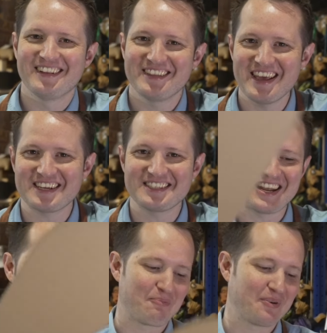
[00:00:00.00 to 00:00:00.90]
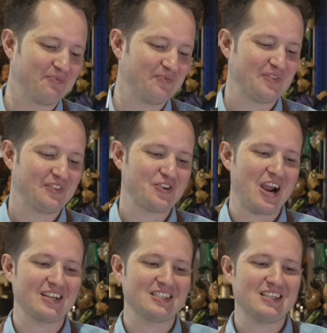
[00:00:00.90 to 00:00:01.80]
Next step,
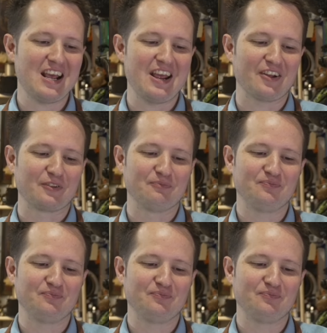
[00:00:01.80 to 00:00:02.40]
dragon's tail.